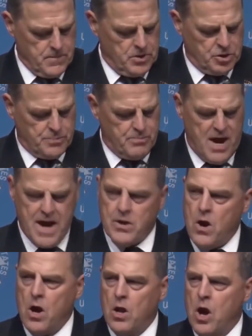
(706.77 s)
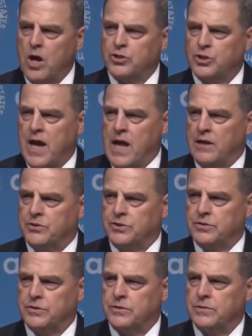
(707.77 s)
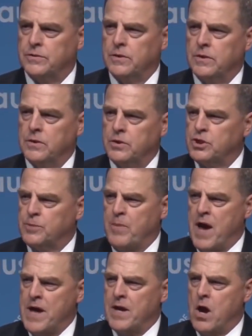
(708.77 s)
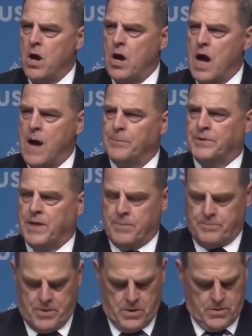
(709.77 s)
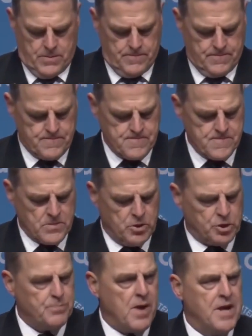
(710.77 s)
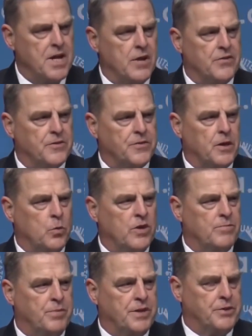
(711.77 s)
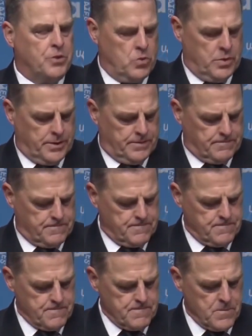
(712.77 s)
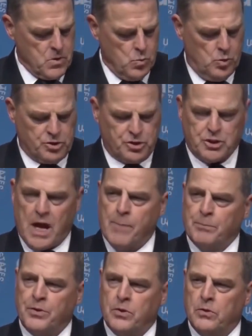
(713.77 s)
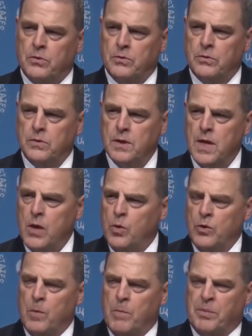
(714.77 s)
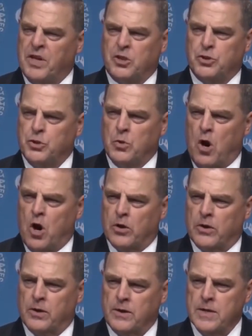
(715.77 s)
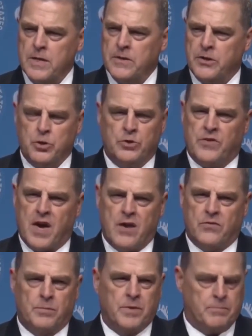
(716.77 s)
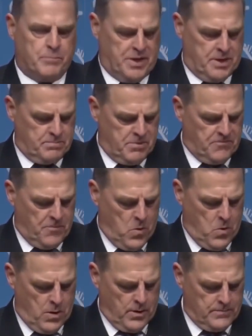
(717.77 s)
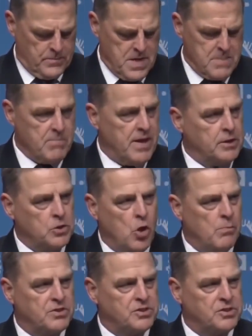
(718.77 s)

despite all our challenges, despite our op-tempo, despite everything we've been doing, will stop you, and we will beat you harder than you've ever been beaten before. Make no